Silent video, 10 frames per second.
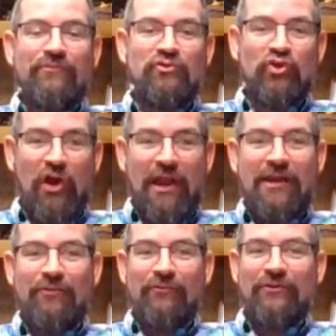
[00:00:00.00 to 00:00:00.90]
Try,
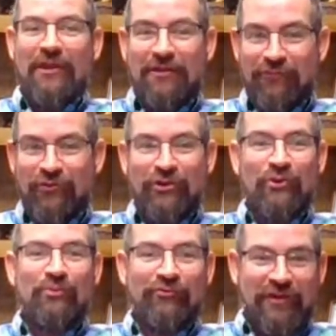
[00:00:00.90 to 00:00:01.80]
like, if you're a new
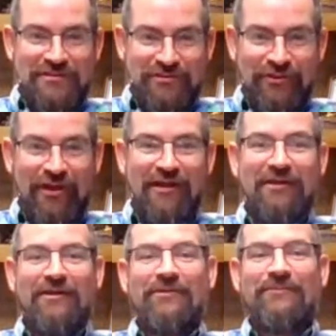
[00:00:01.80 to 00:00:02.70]
professor at
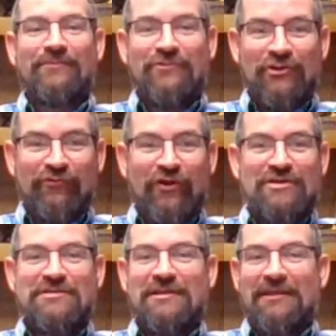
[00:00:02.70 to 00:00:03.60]
a
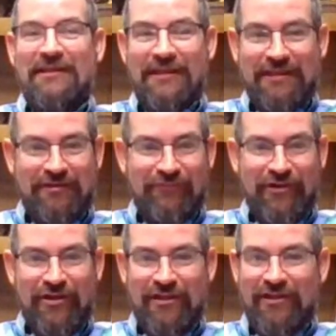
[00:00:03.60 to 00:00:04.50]
university in a
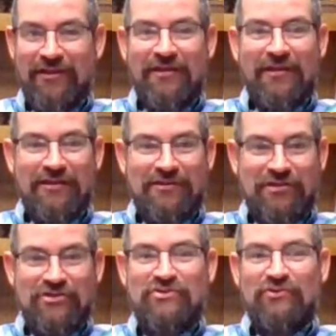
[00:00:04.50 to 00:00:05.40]
very
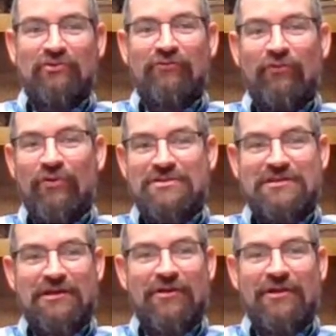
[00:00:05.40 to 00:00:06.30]
industrial forest
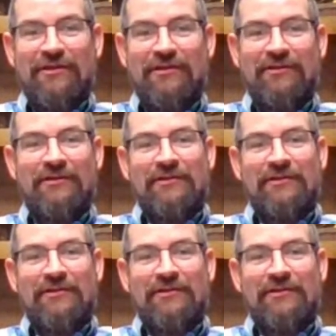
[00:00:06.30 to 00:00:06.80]
area,